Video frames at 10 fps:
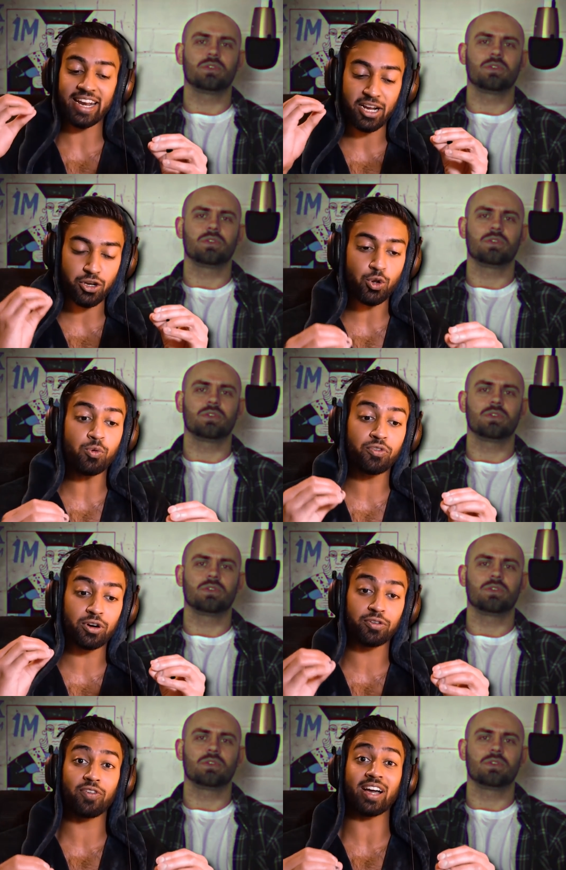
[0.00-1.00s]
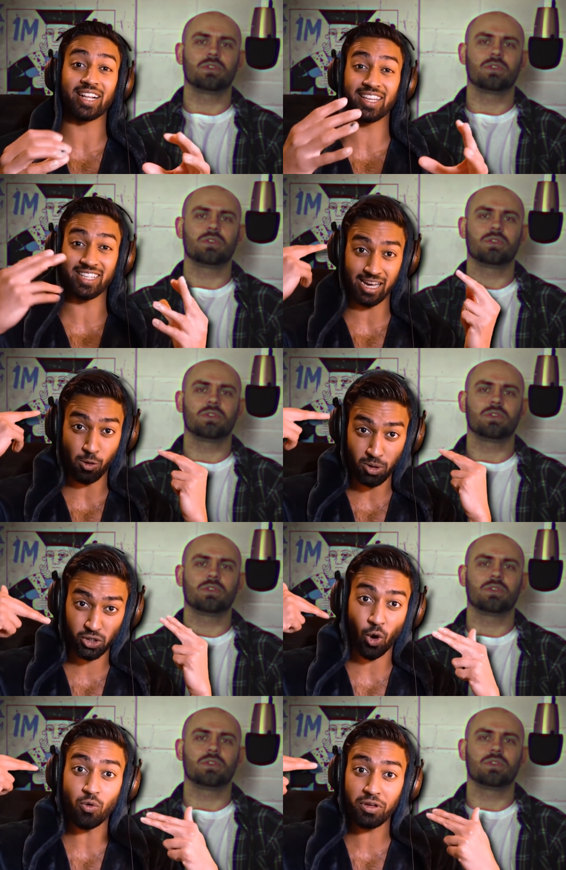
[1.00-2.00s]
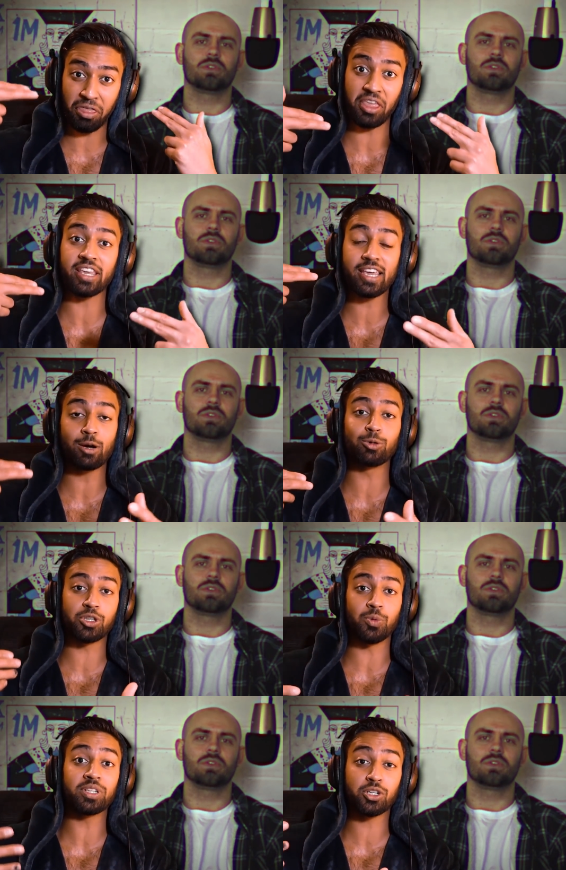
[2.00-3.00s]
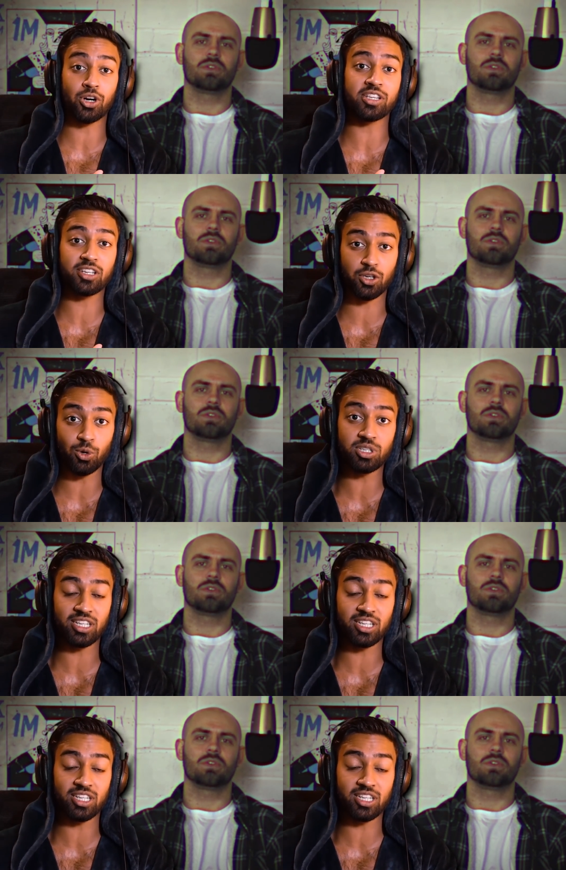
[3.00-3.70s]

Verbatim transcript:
Speaker 1: and I knew for a fact, like this is how much overthinking I was doing to try and secure